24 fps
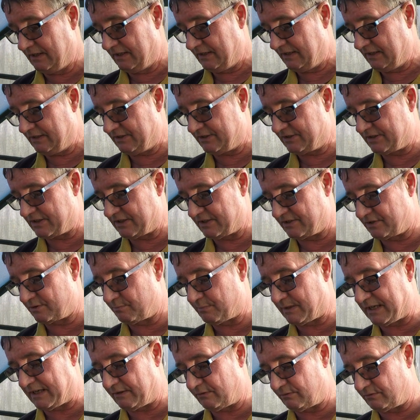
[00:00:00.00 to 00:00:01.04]
it says
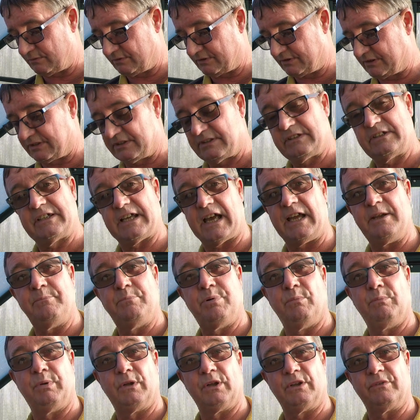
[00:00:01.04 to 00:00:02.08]
about
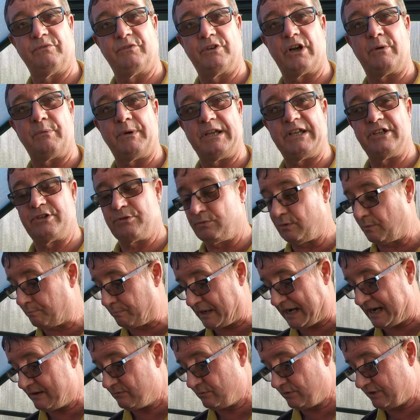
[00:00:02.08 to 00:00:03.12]
capable of growing to 1
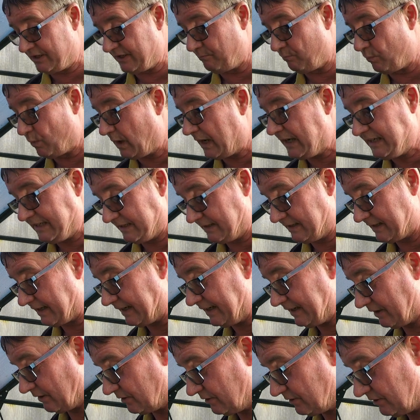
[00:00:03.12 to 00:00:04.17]
pound in weight.
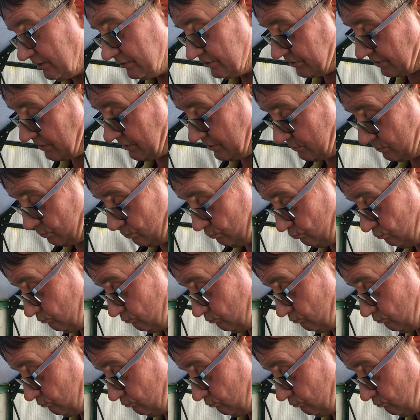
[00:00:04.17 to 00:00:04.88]
They are, so